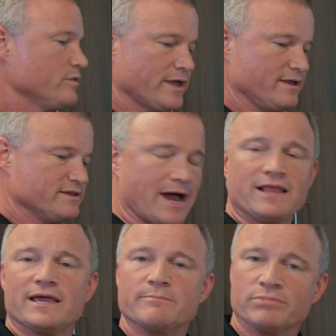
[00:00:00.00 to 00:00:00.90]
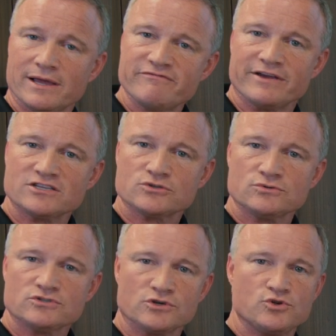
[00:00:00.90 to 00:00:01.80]
and they dilate blood
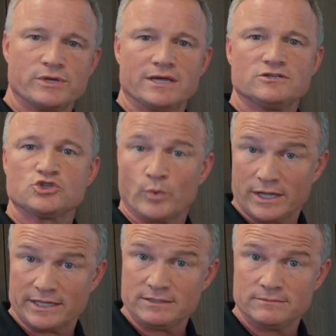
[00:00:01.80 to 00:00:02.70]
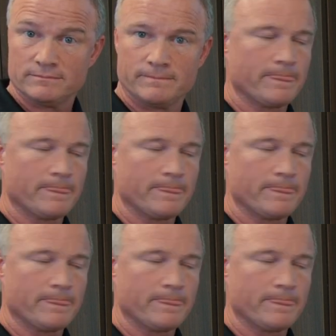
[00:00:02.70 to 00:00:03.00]
vessels, so you get swelling.